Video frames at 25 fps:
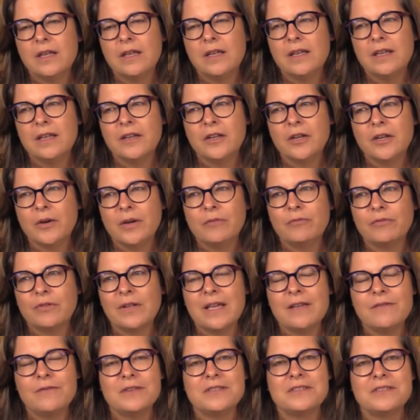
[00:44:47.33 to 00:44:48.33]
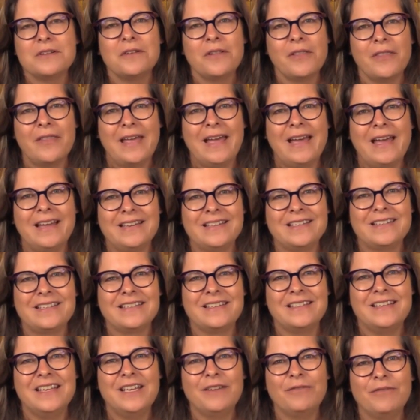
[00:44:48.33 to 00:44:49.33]
you know, if life is all that,
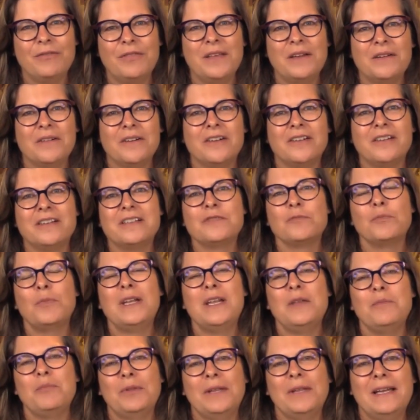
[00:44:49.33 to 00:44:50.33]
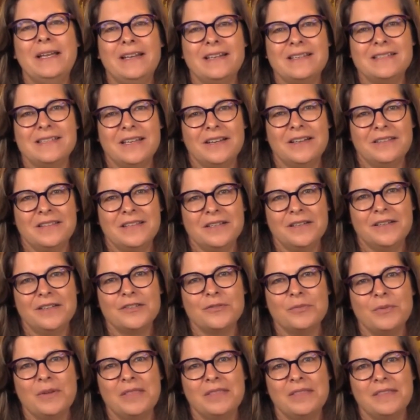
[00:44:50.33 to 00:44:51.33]
if there are as many planets out there
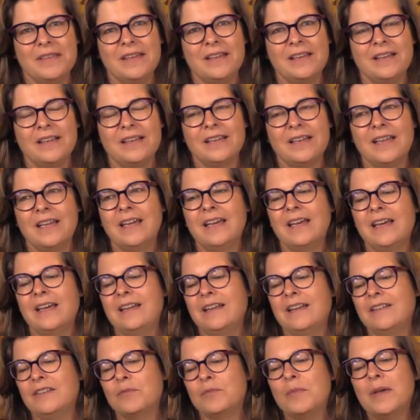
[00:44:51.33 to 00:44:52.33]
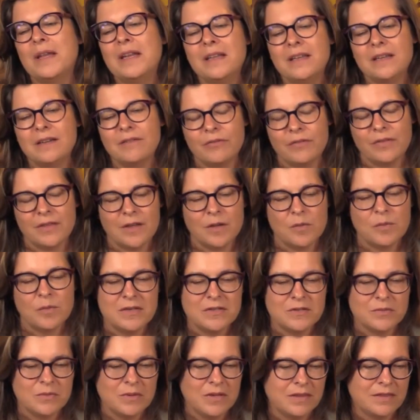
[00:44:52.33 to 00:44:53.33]
as we think, and as many of them
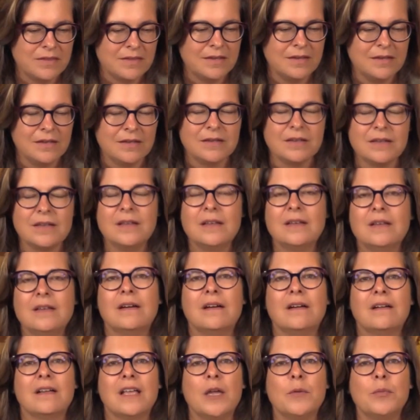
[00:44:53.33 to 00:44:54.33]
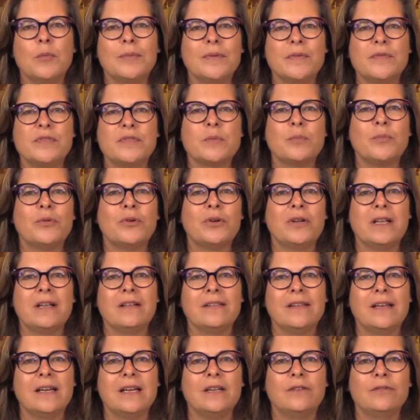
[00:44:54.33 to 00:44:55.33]
as we think are capable of
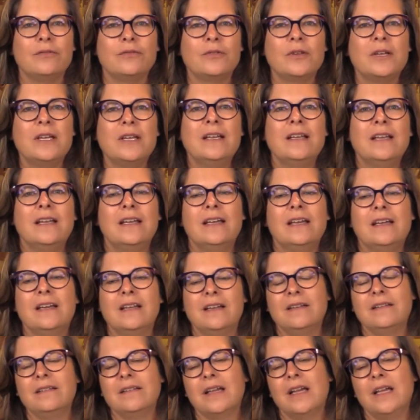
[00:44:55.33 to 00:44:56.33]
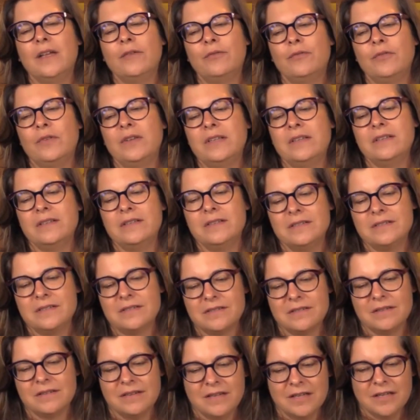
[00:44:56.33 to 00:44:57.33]
supporting life, and life
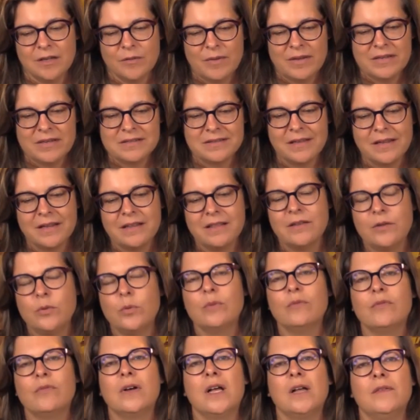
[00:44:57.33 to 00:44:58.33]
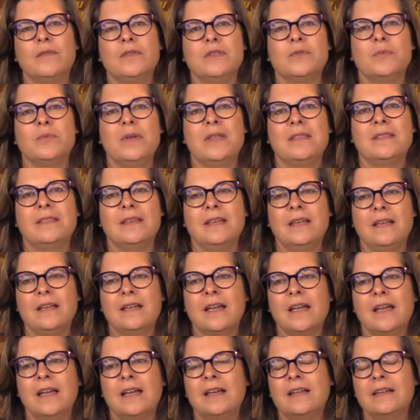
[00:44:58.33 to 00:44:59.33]
is as likely to evolve as we
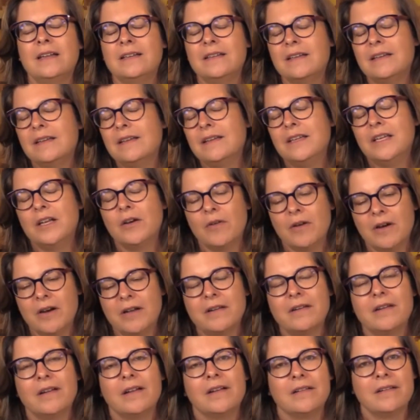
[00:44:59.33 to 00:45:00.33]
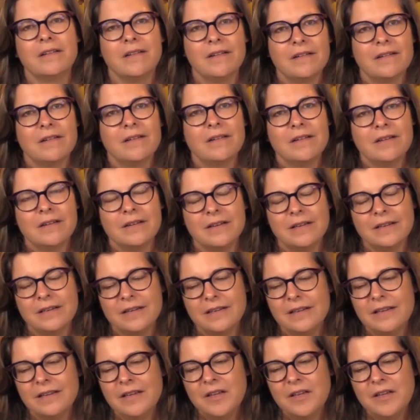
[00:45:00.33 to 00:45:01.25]
think, and, you know, on and on and on and on,